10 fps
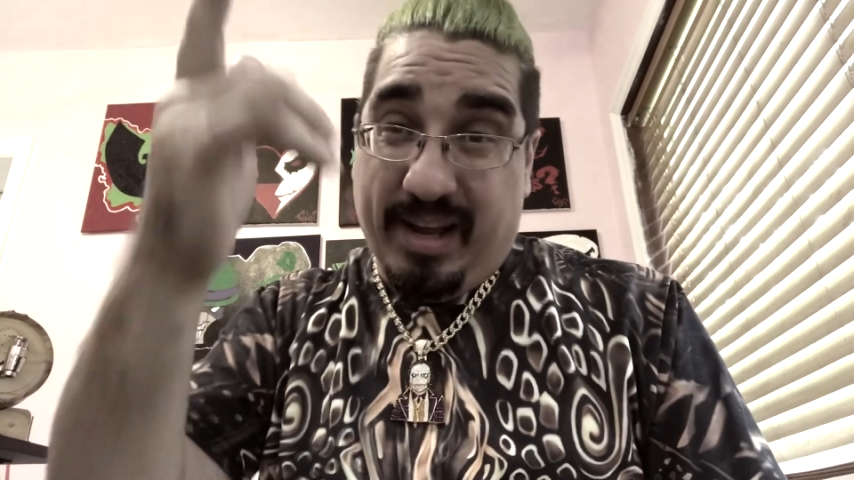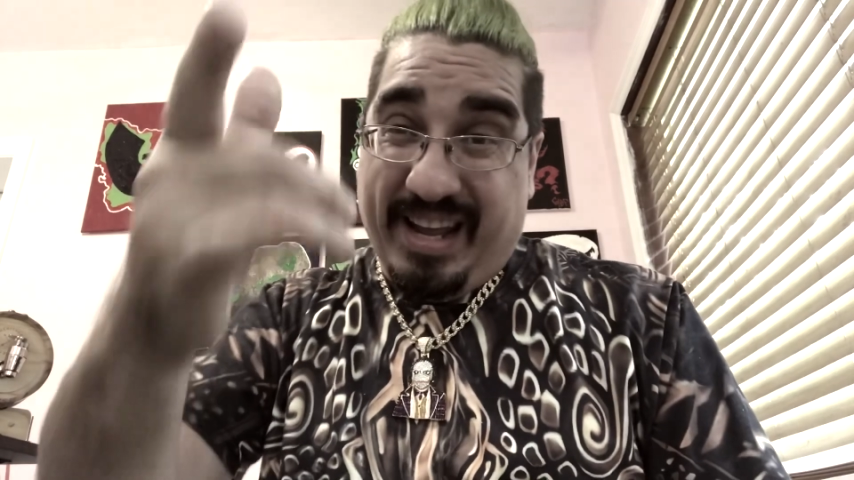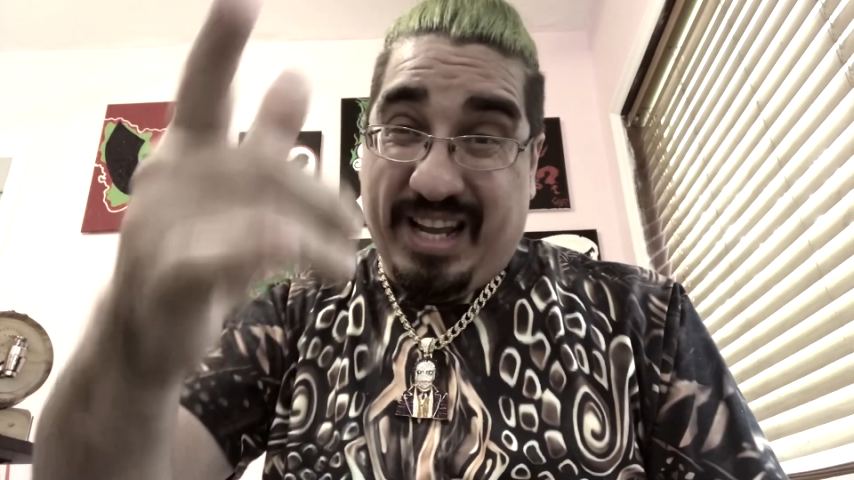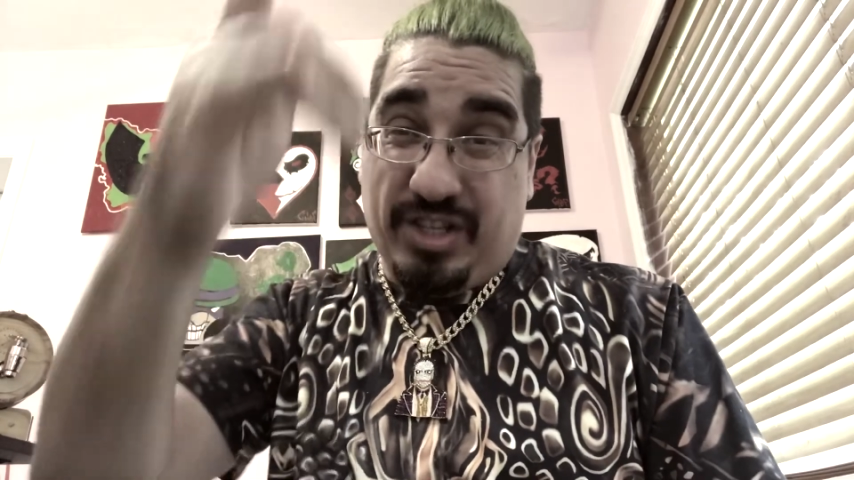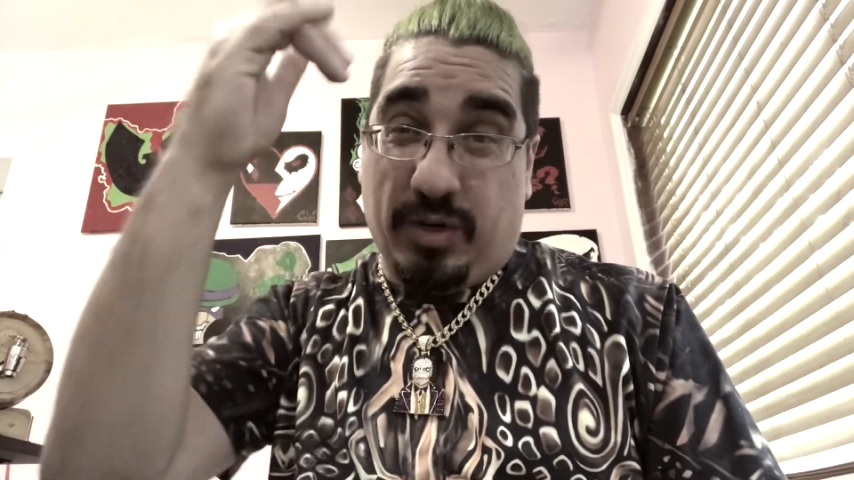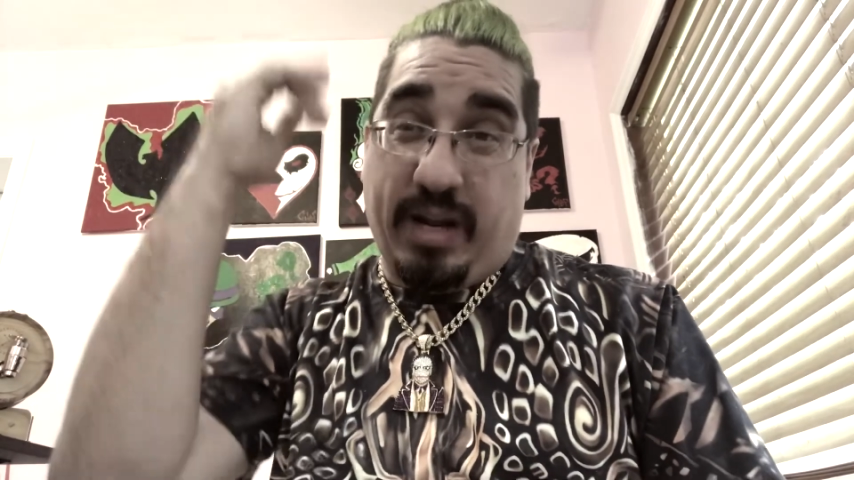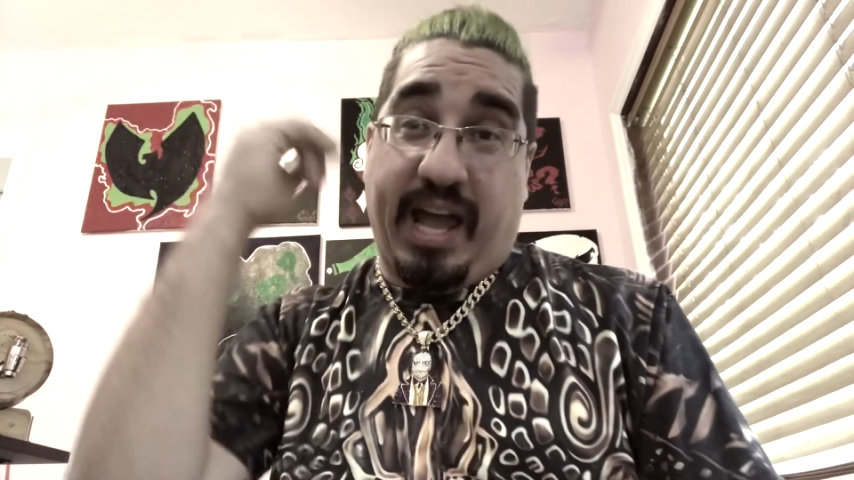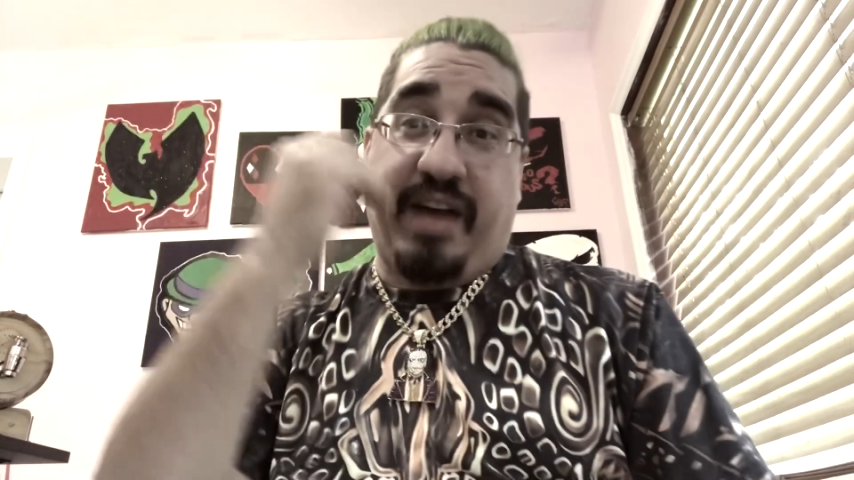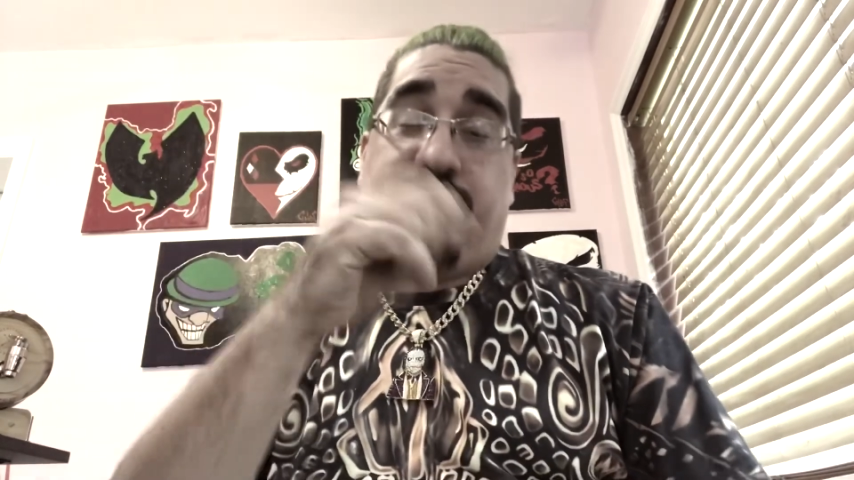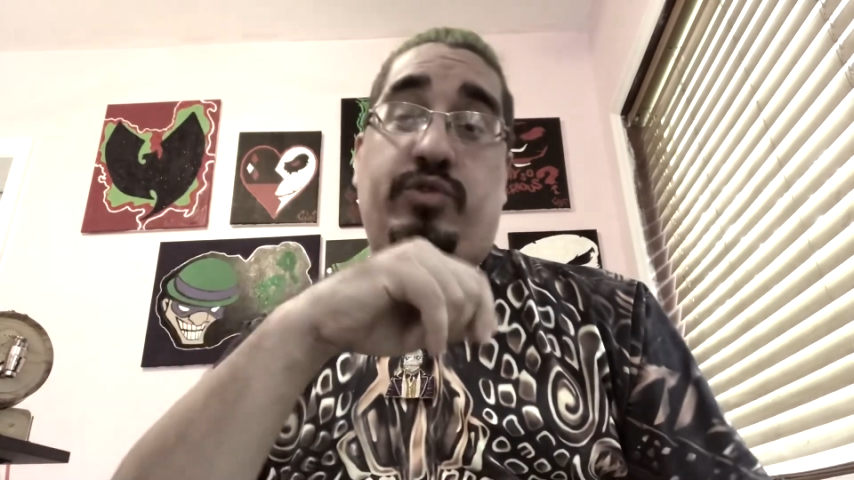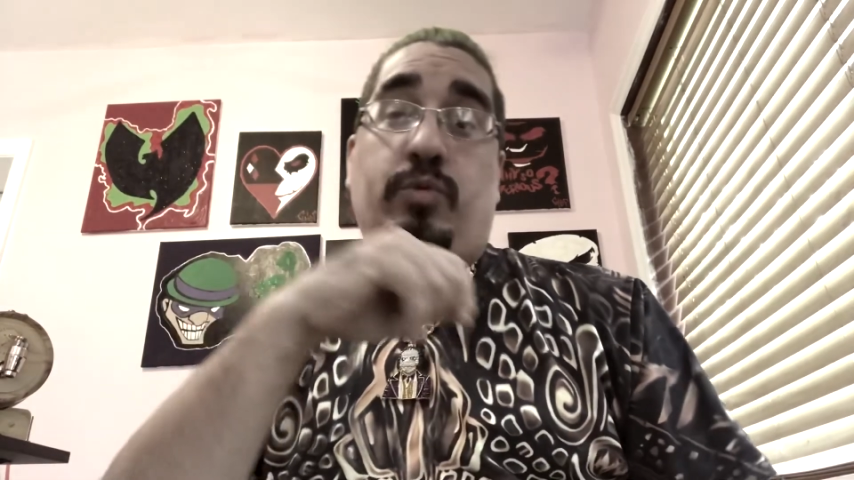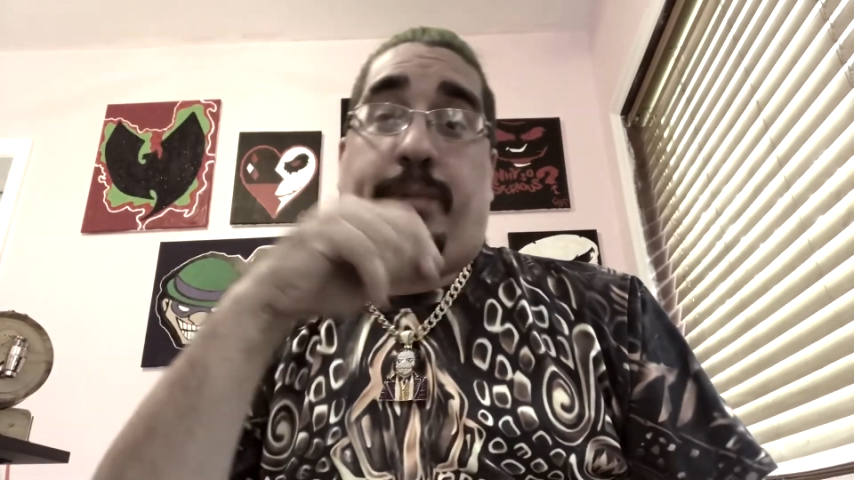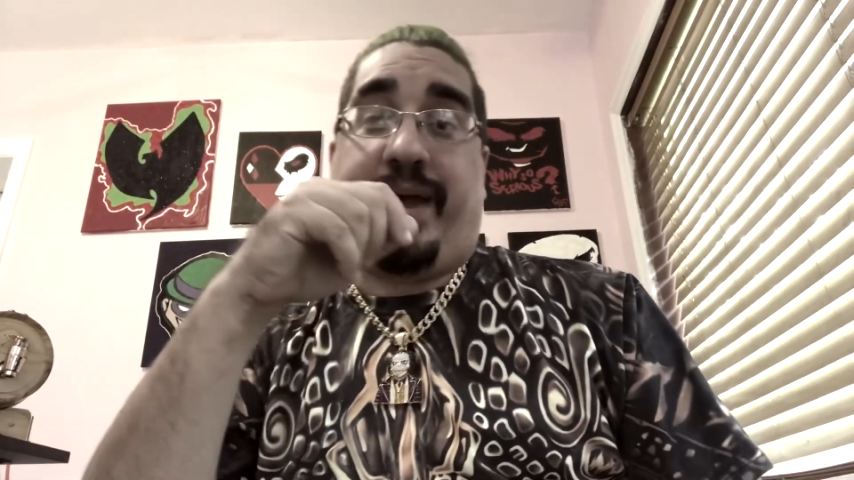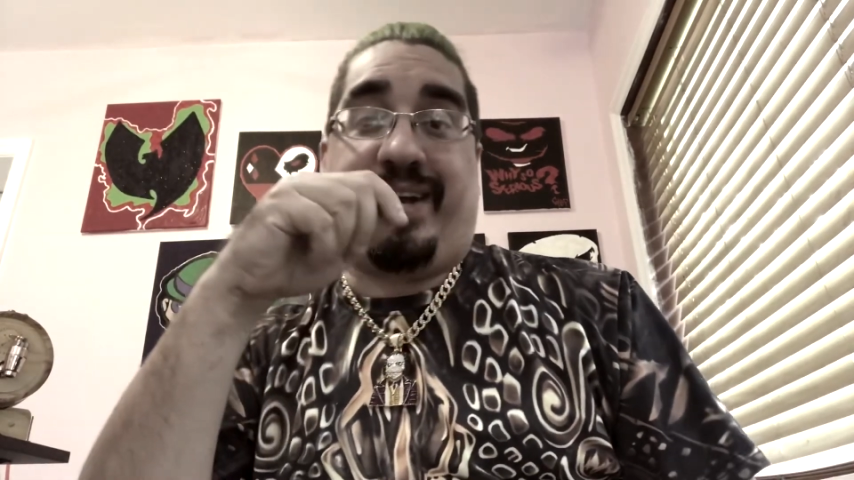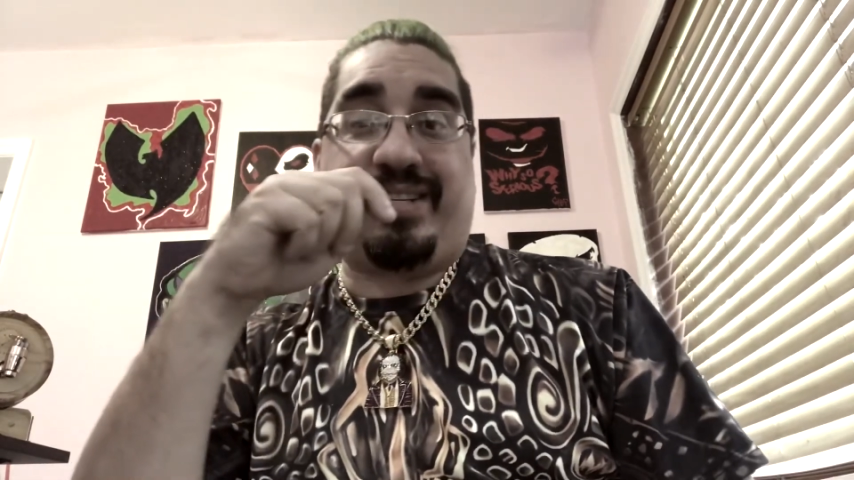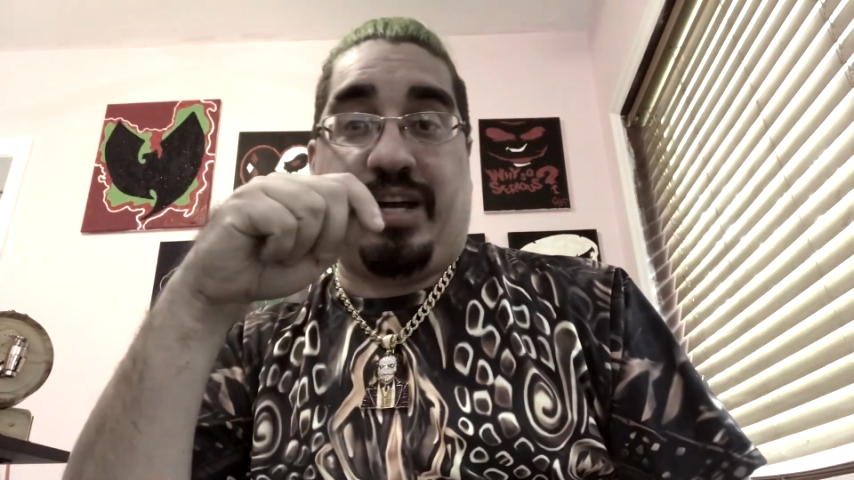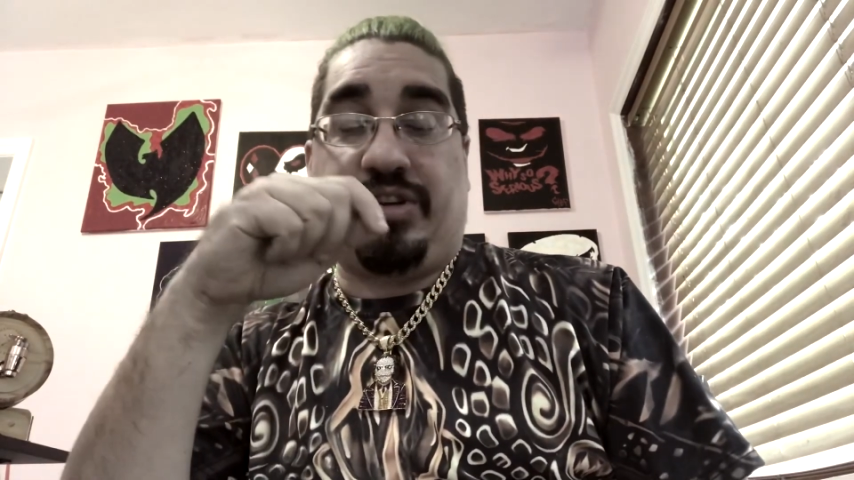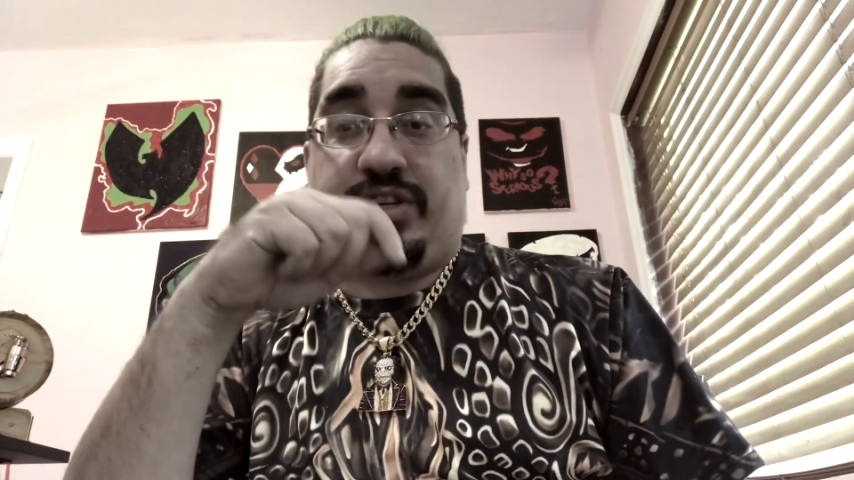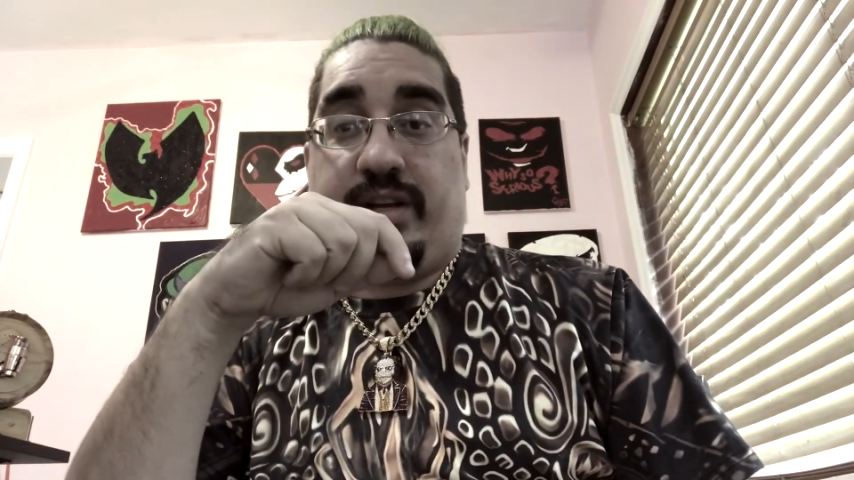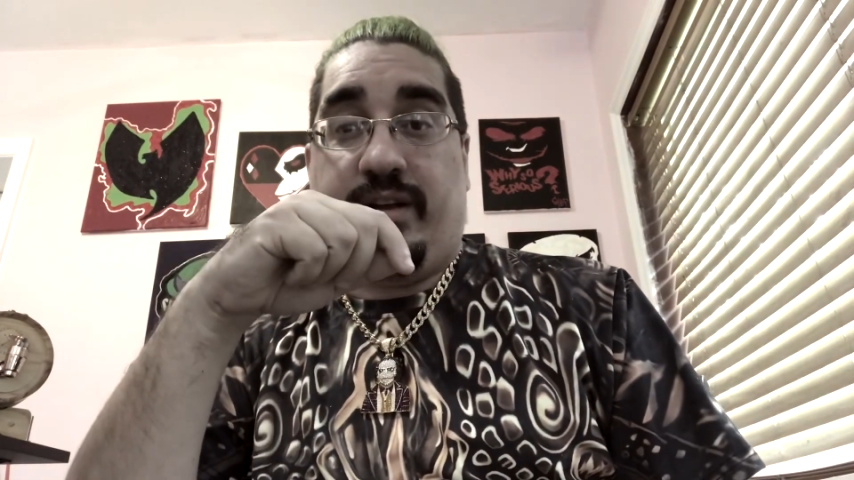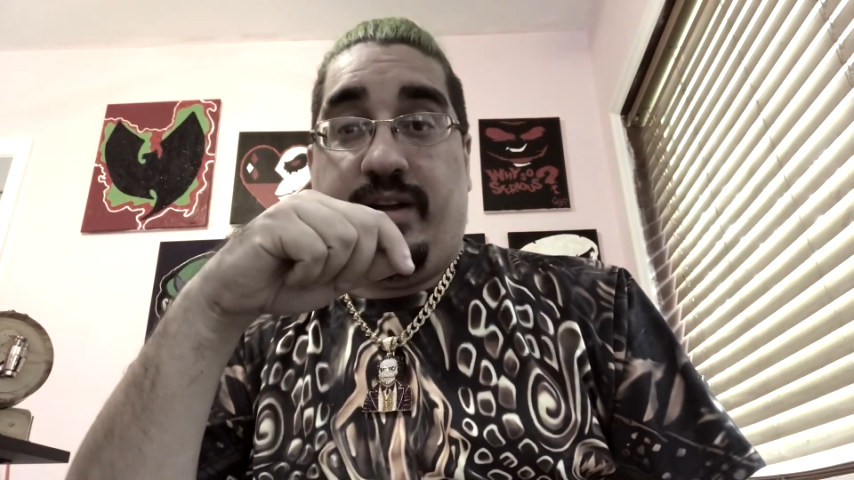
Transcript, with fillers: He's going to have you paying attention.